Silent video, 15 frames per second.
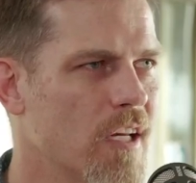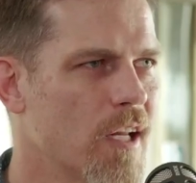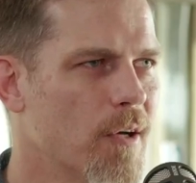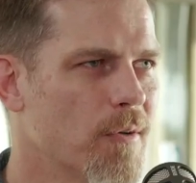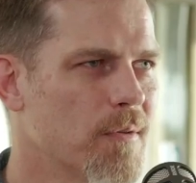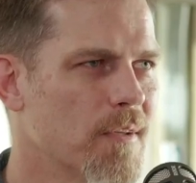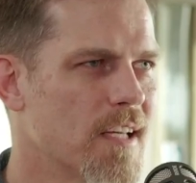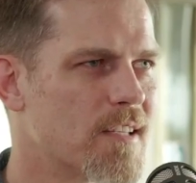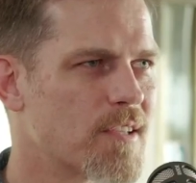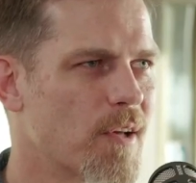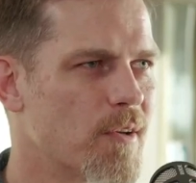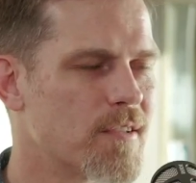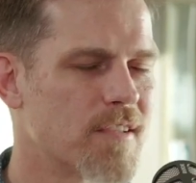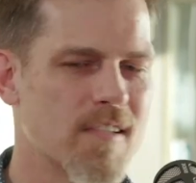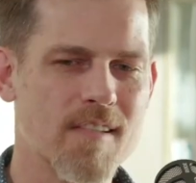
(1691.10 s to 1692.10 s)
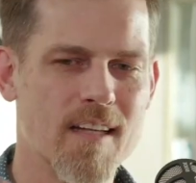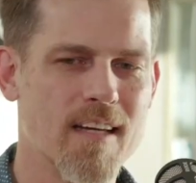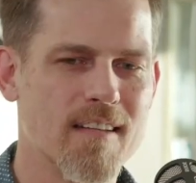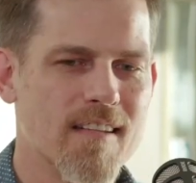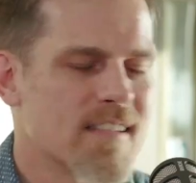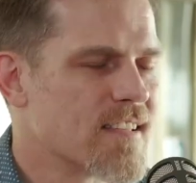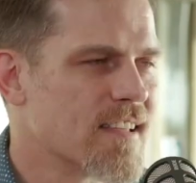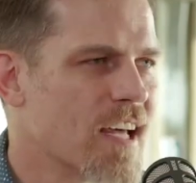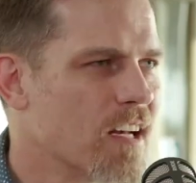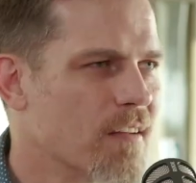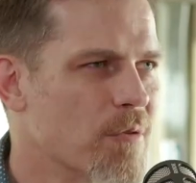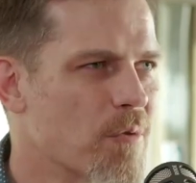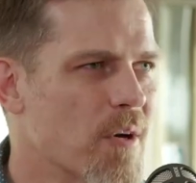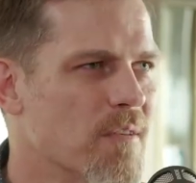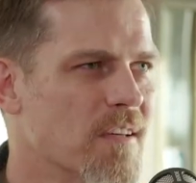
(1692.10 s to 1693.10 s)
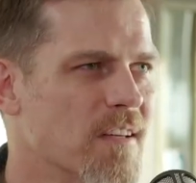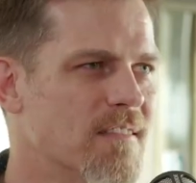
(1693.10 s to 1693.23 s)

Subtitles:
and so it's just like, this is not even worth it.